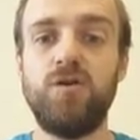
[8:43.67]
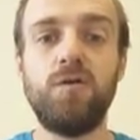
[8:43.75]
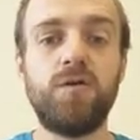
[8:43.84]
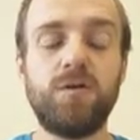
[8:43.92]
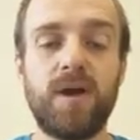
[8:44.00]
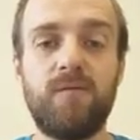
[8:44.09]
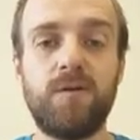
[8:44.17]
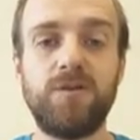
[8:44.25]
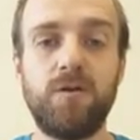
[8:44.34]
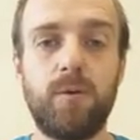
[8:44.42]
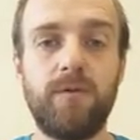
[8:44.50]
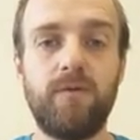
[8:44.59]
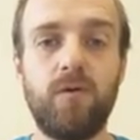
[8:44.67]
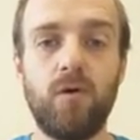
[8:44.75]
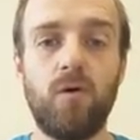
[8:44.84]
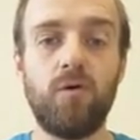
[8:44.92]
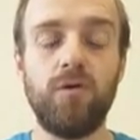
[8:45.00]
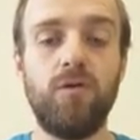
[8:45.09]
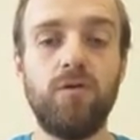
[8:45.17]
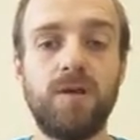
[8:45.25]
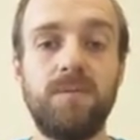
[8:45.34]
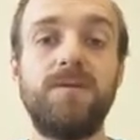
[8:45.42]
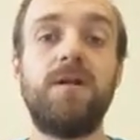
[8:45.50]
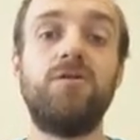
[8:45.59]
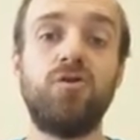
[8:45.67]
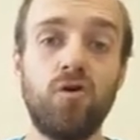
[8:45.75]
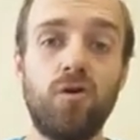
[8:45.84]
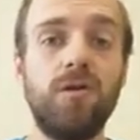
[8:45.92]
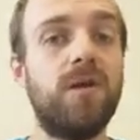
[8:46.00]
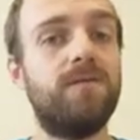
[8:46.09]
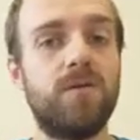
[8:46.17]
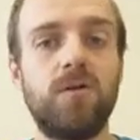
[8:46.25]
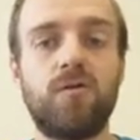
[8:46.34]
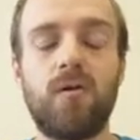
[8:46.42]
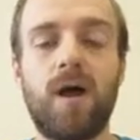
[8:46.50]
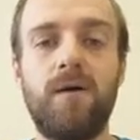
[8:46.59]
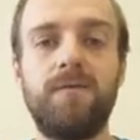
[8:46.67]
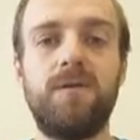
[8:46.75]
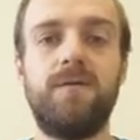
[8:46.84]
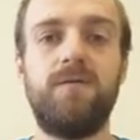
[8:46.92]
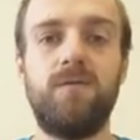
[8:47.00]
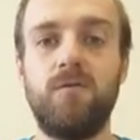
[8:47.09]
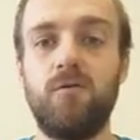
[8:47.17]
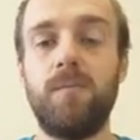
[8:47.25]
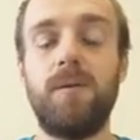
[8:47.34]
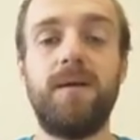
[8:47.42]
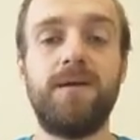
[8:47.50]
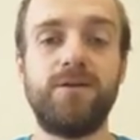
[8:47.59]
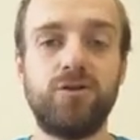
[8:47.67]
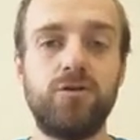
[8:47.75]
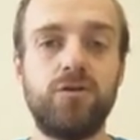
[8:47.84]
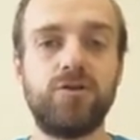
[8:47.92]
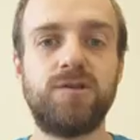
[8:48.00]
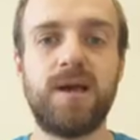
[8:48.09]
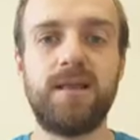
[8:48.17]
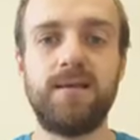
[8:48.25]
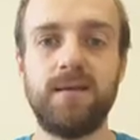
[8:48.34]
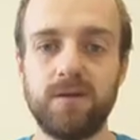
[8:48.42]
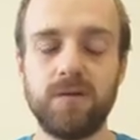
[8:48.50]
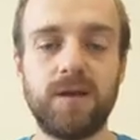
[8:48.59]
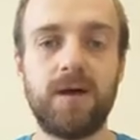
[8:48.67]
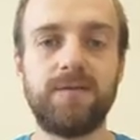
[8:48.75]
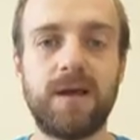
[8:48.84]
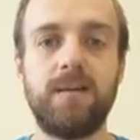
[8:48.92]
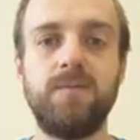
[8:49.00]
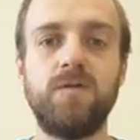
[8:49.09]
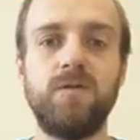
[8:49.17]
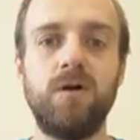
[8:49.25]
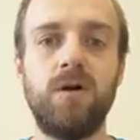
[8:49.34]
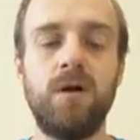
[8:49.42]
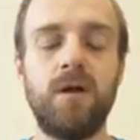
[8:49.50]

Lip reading: Use whichever ones you prefer, or use them as an alternative to the craft if you're maybe in a church setting and don't have time to